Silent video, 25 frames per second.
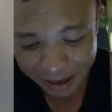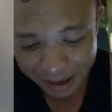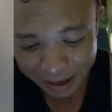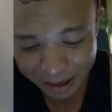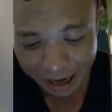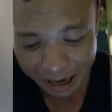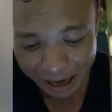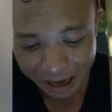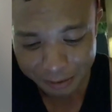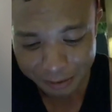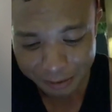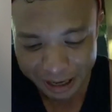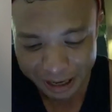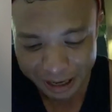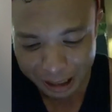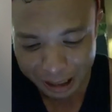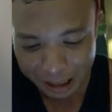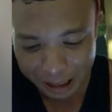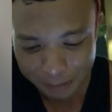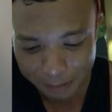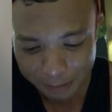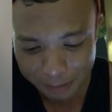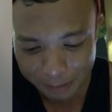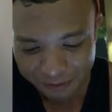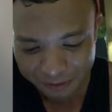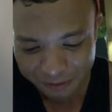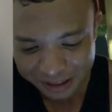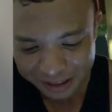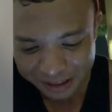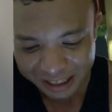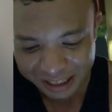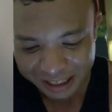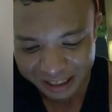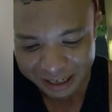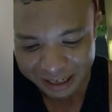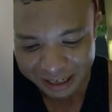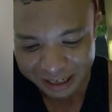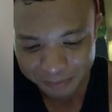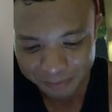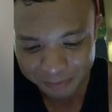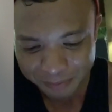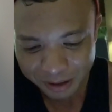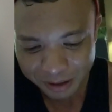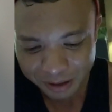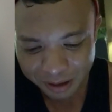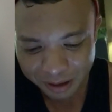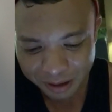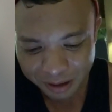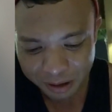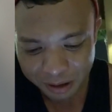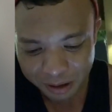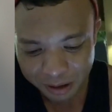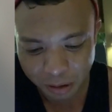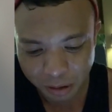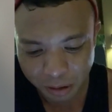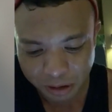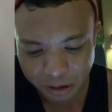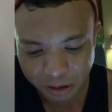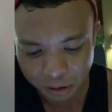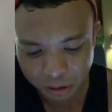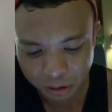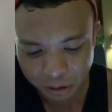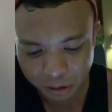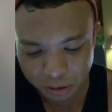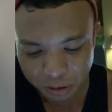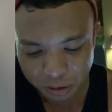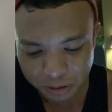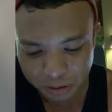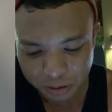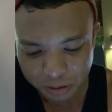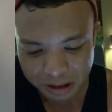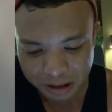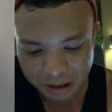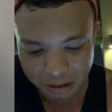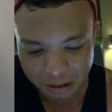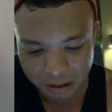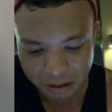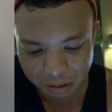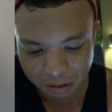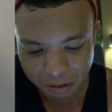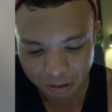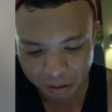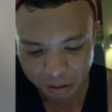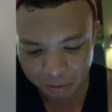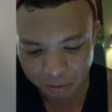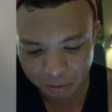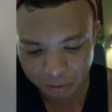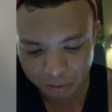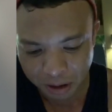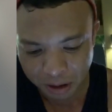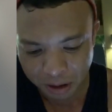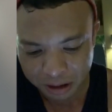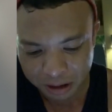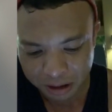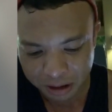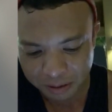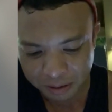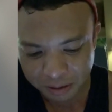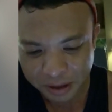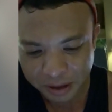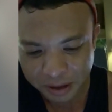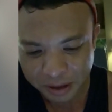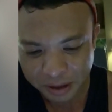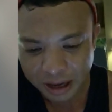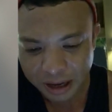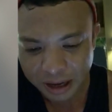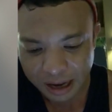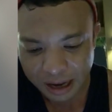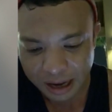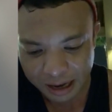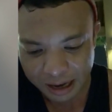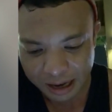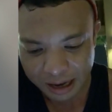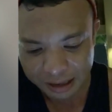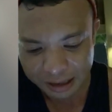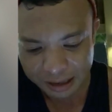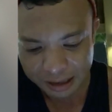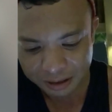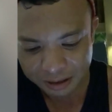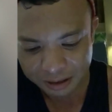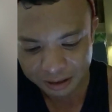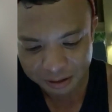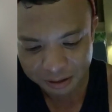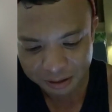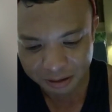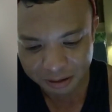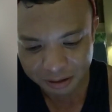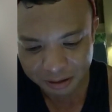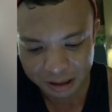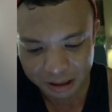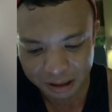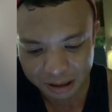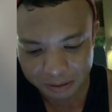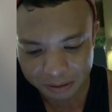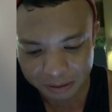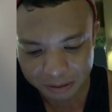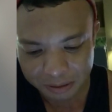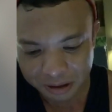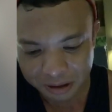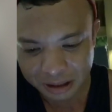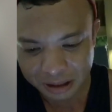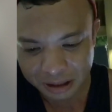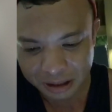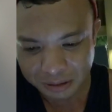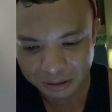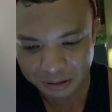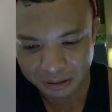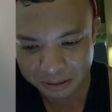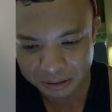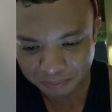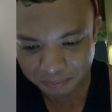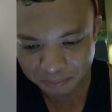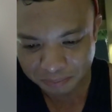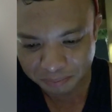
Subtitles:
I wake up every day, go to TOO work, and hold on, let me go to the next one.